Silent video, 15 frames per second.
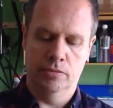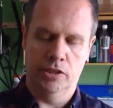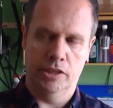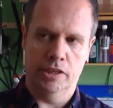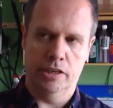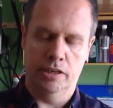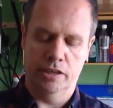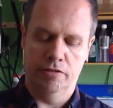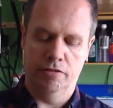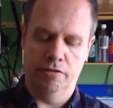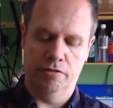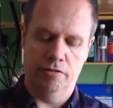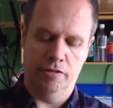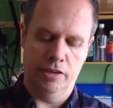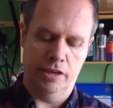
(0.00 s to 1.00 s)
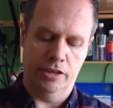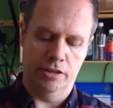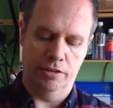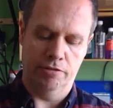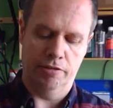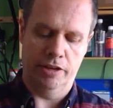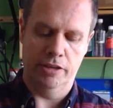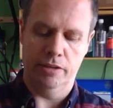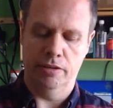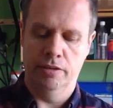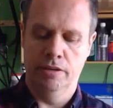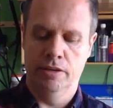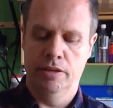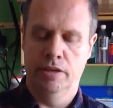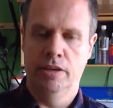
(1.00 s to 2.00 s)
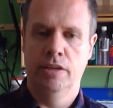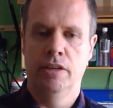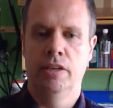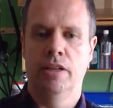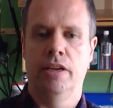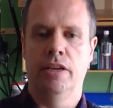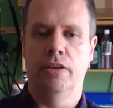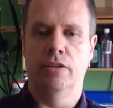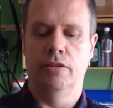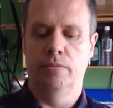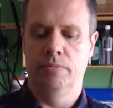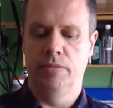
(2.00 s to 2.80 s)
Just get it, catch a thread. There you go.